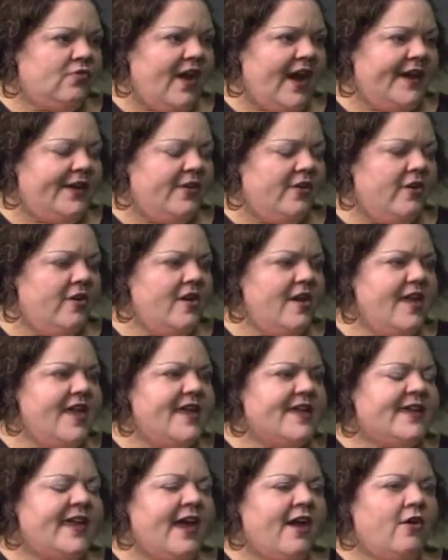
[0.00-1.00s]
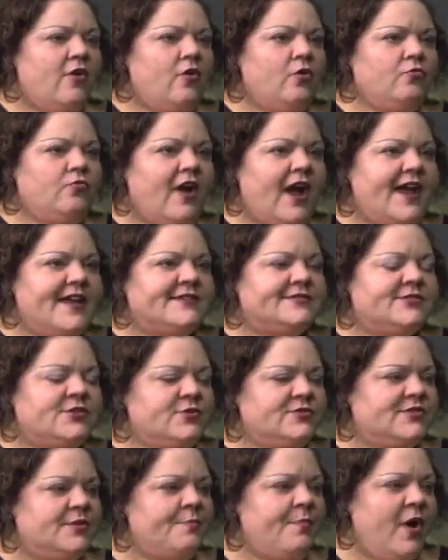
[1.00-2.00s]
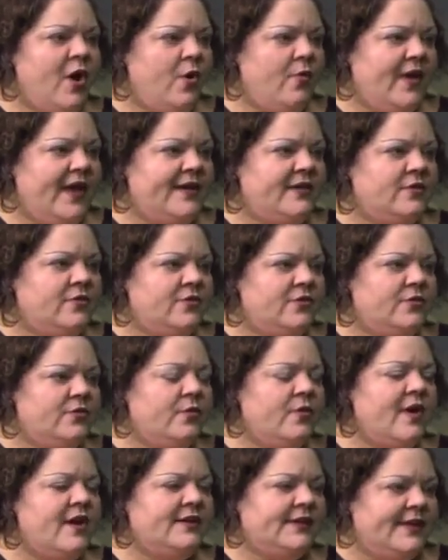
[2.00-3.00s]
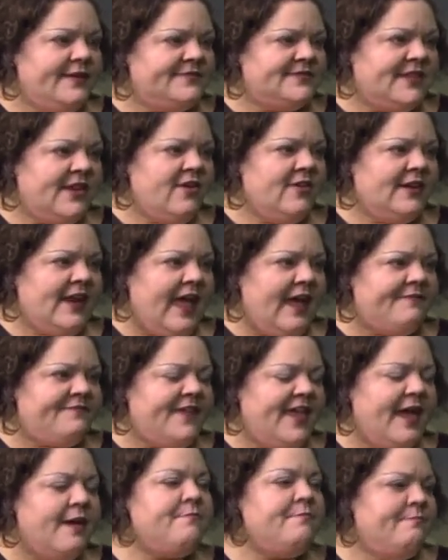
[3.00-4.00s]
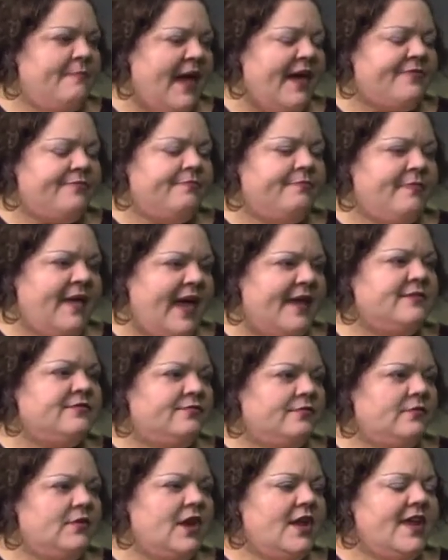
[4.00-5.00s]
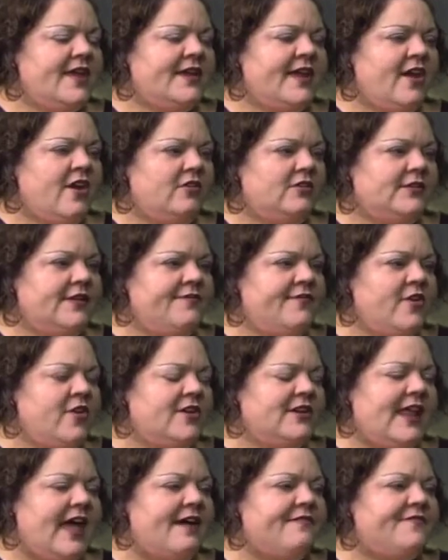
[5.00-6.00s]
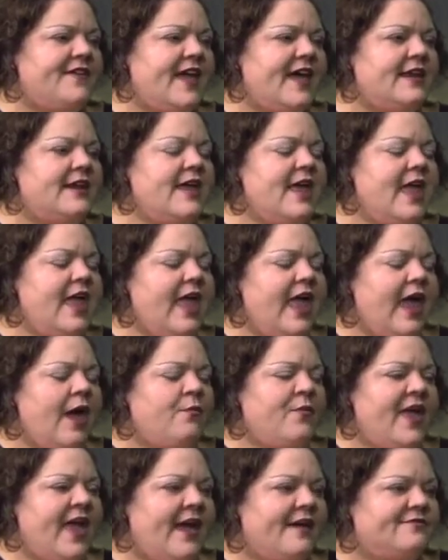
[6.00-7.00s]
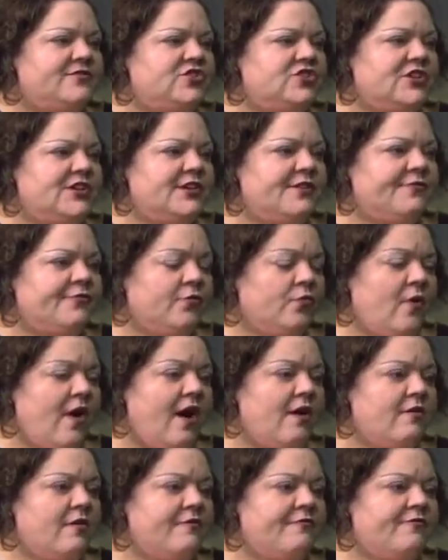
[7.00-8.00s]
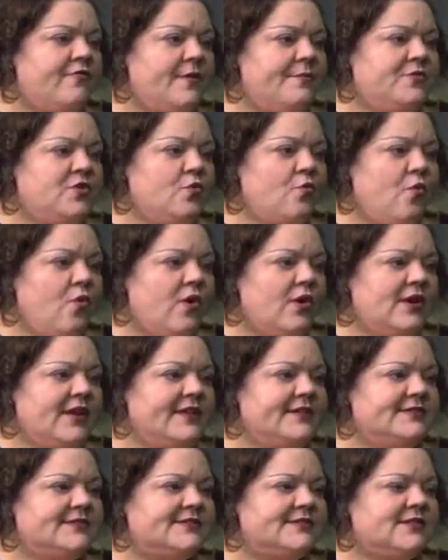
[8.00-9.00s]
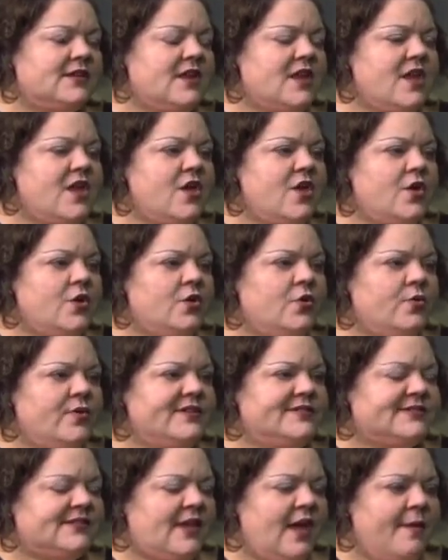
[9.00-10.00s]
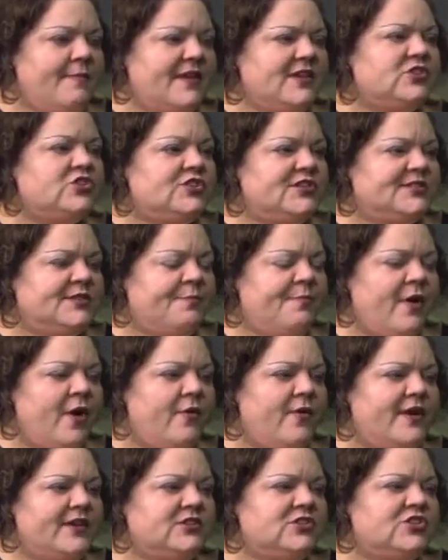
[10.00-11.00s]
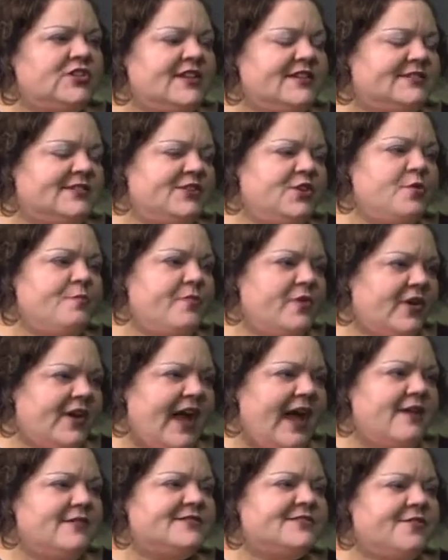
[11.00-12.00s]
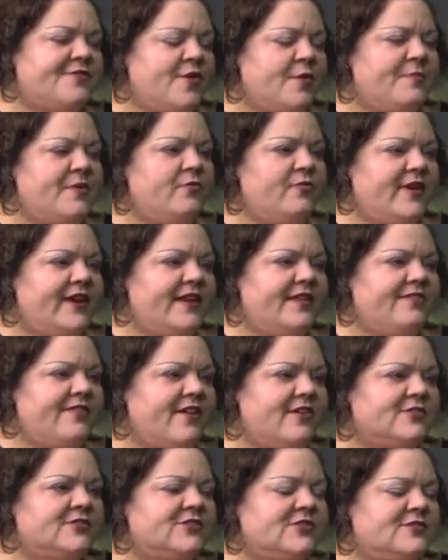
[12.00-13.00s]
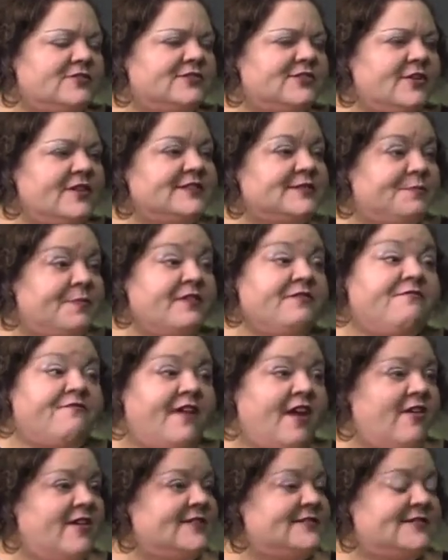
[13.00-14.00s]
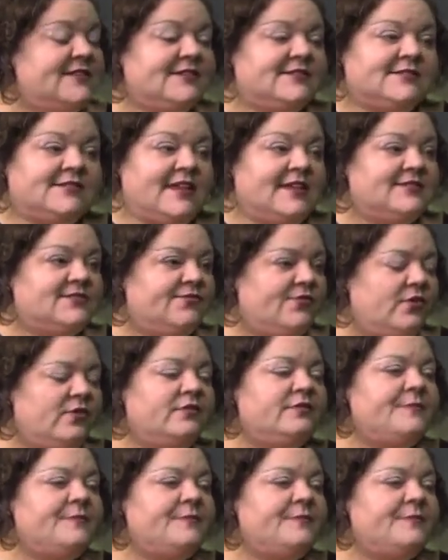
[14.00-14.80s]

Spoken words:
writer, Carol Rice, who's a poet who lives here in Lafayette. Matt and Carol live here in Lafayette. And we have Gina Ferrara from New Orleans, who is coming. She's a poet, and she has a new book out, so they'll be reading there too. So it's been very successful.